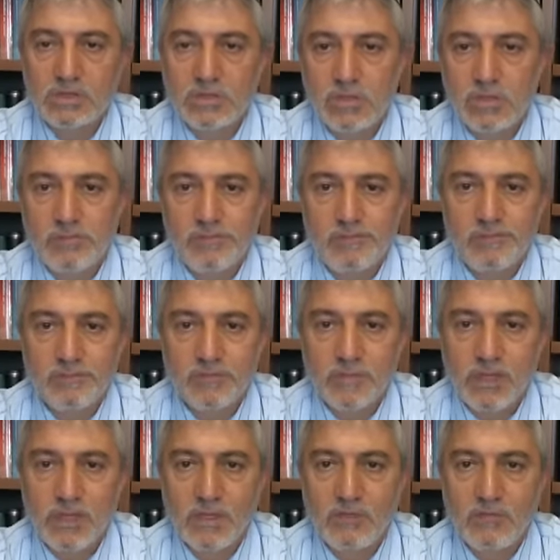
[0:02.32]
Shalom.
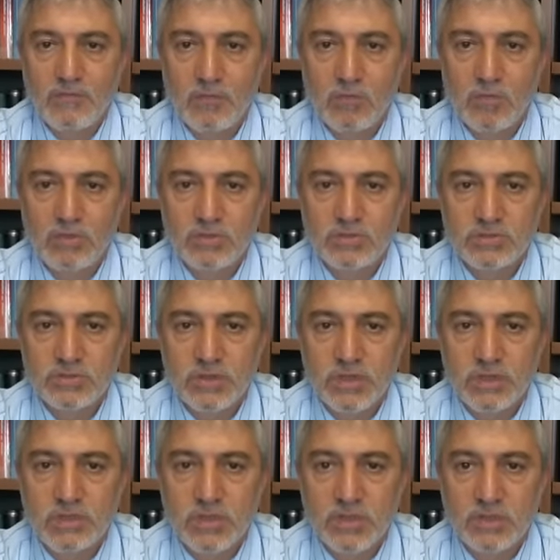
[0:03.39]
In a few words,
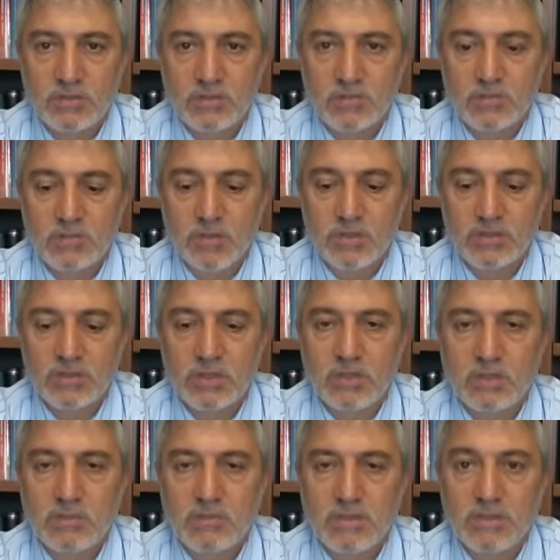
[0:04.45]
I'd like to
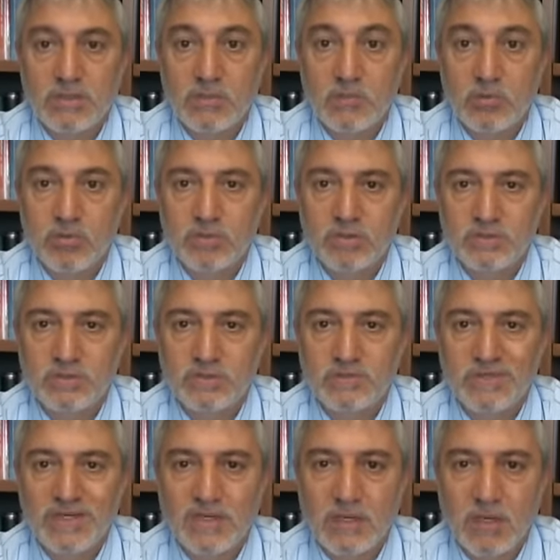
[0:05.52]
talk about the importance
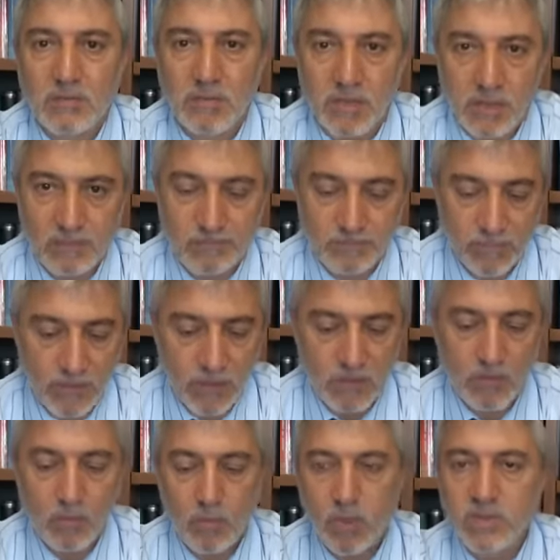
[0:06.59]
of studying Kabbalah.
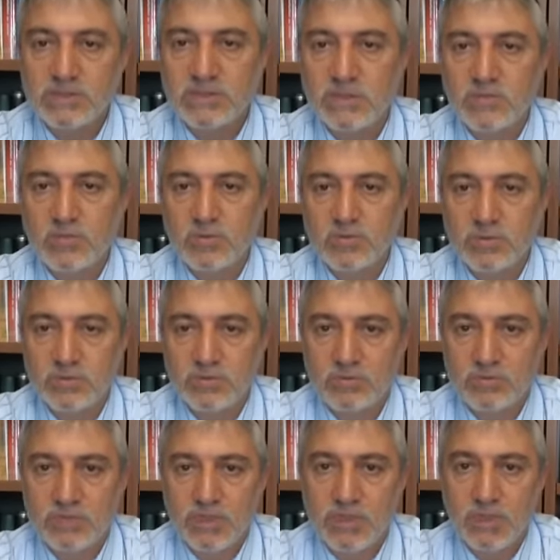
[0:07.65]
Why is it important
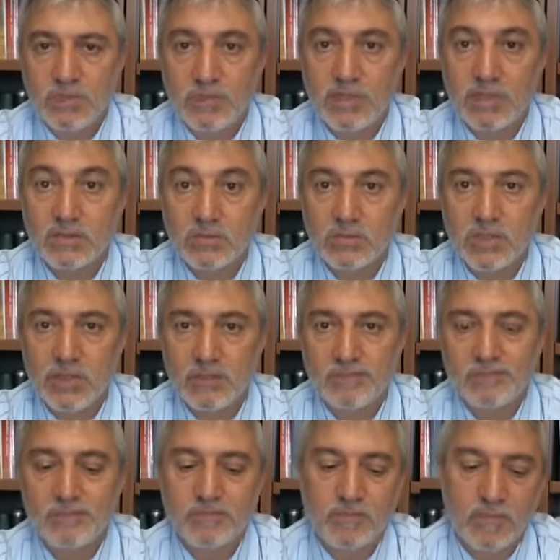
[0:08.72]
to study Kabbalah today?
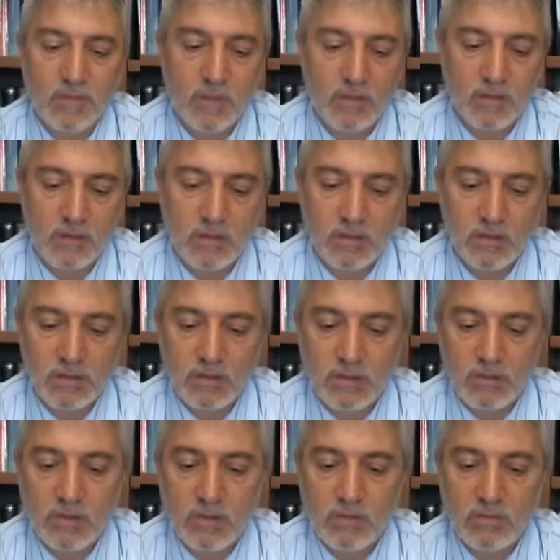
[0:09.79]

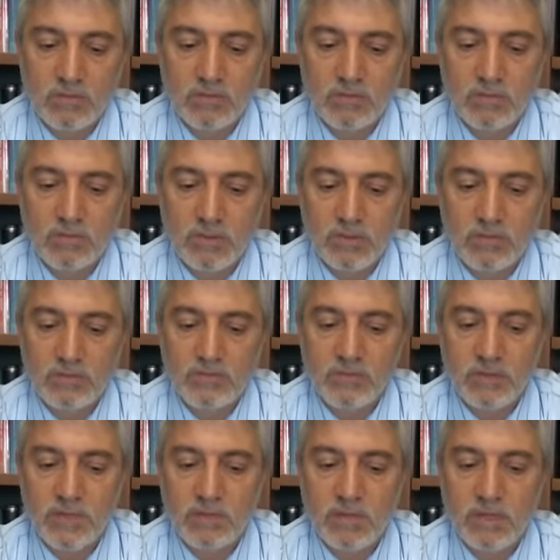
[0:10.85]
With
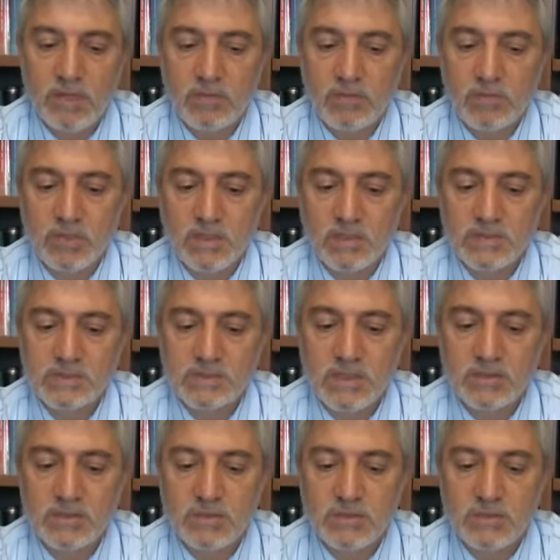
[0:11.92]
the Kabbalah, we
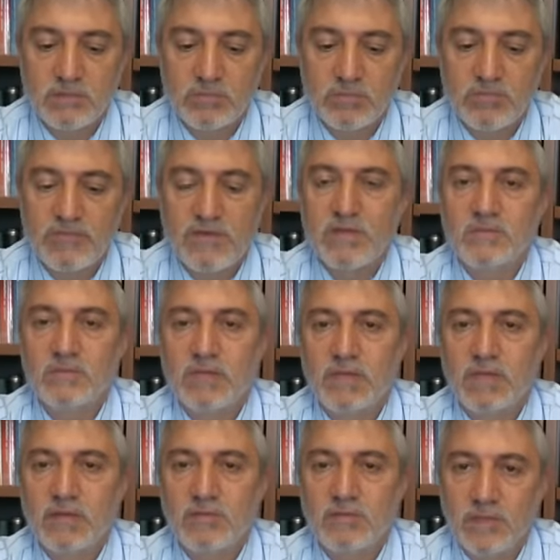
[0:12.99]
understand the profound
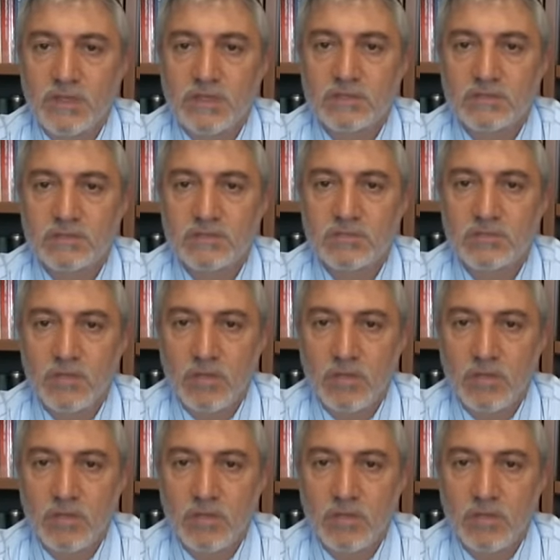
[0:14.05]
meaning of things.